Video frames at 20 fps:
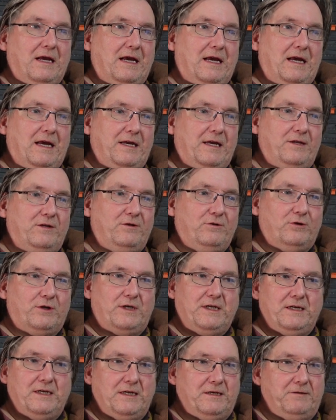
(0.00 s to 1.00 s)
you're
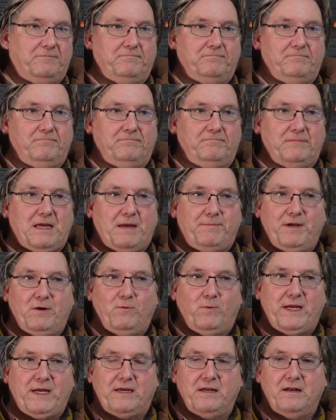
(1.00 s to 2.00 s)
looking at maybe
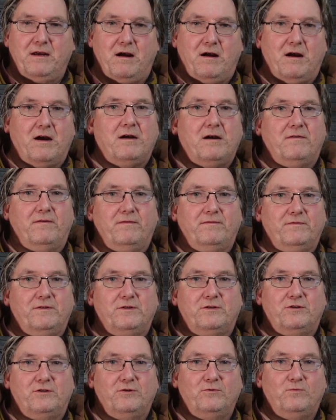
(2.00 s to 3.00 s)
a week and a half
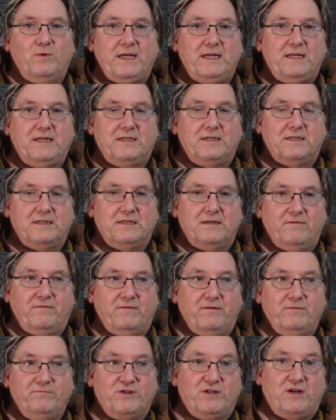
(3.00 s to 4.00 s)
to 2 weeks
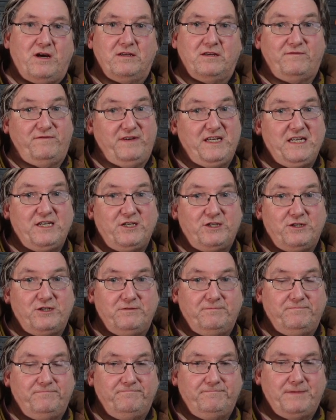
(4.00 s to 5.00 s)
from start to
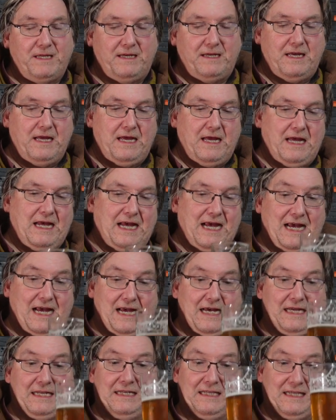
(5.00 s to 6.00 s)
finish.
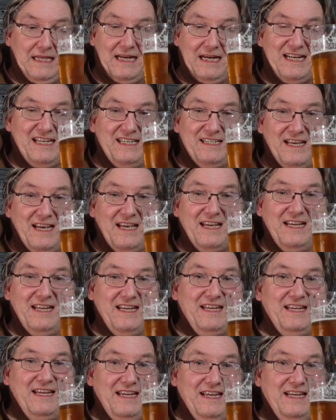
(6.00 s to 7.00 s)
And like I say,
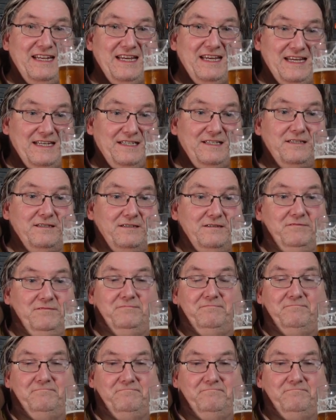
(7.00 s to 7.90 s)
it is